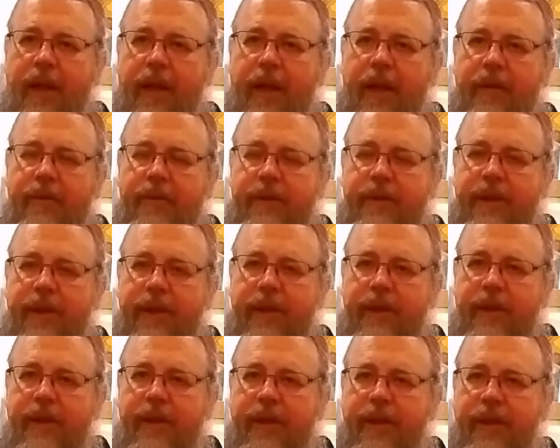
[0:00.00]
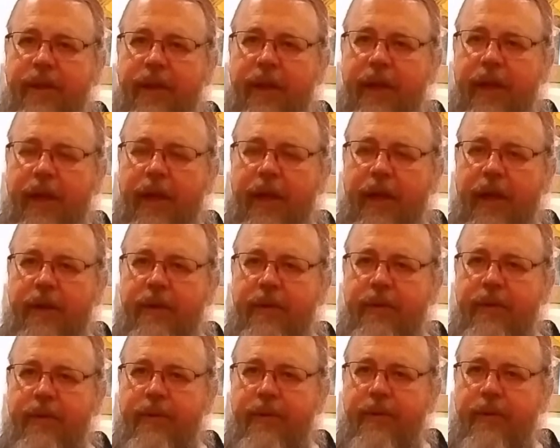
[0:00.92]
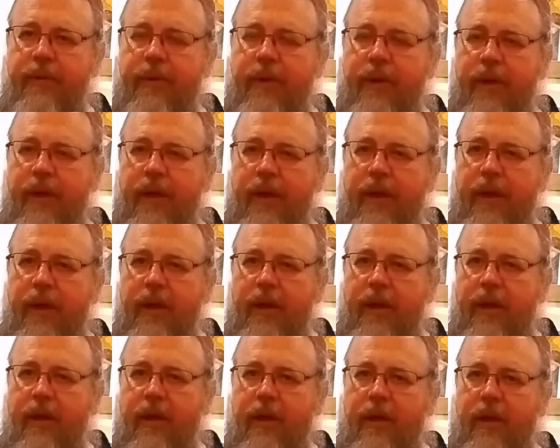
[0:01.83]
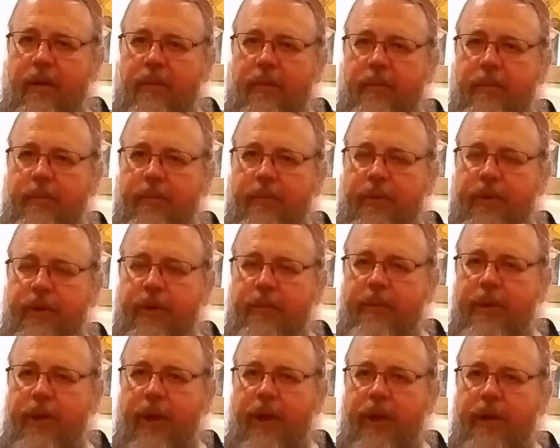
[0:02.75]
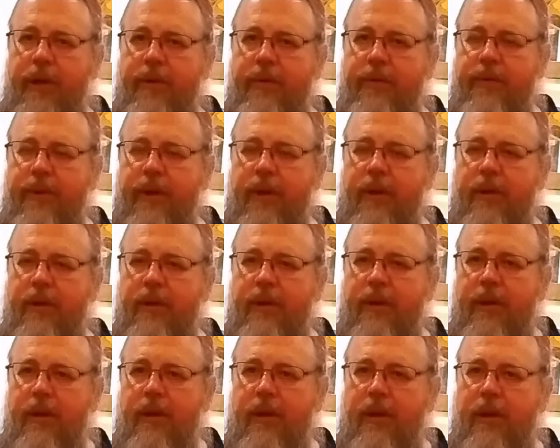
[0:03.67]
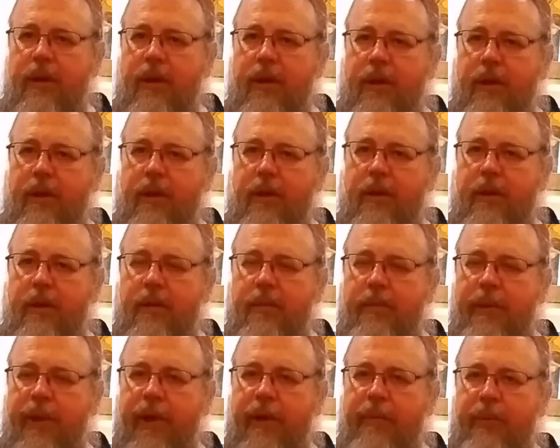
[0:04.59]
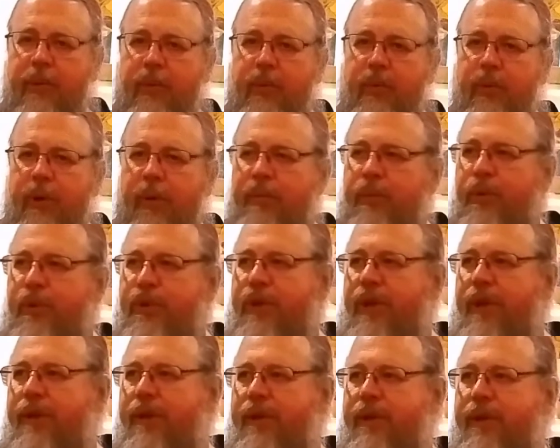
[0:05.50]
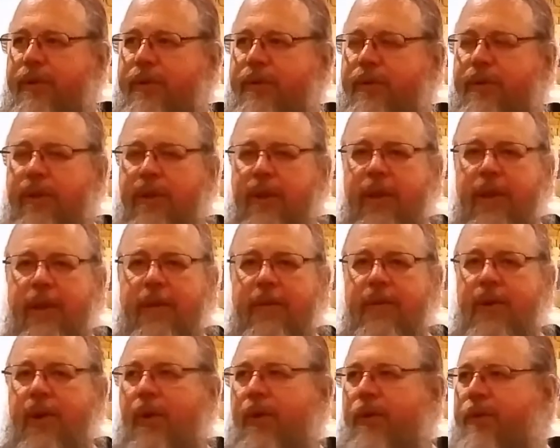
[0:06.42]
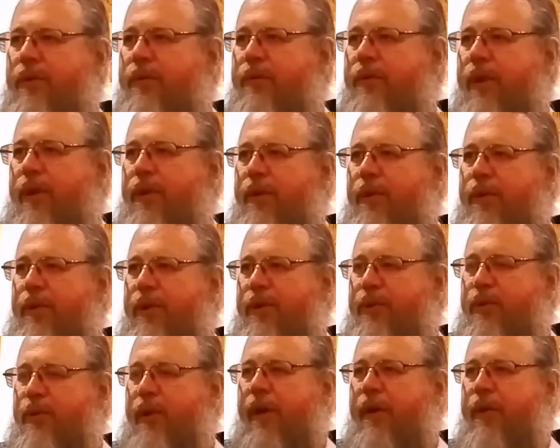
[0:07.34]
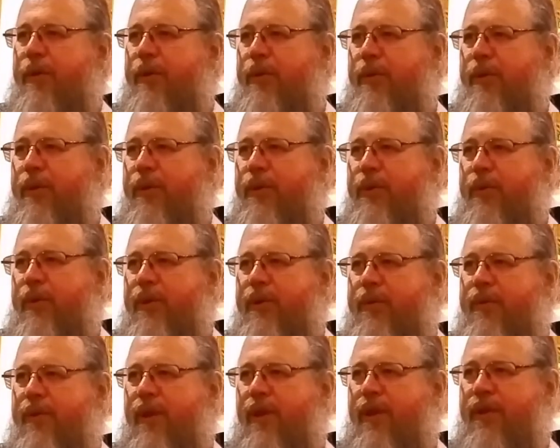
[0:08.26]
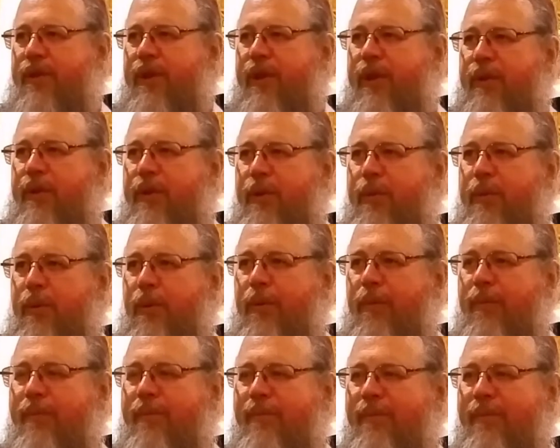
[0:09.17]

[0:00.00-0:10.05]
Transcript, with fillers: evidently they had um, some kind of uh, papal representative tarred and feathered and dragged through the streets of Constantinople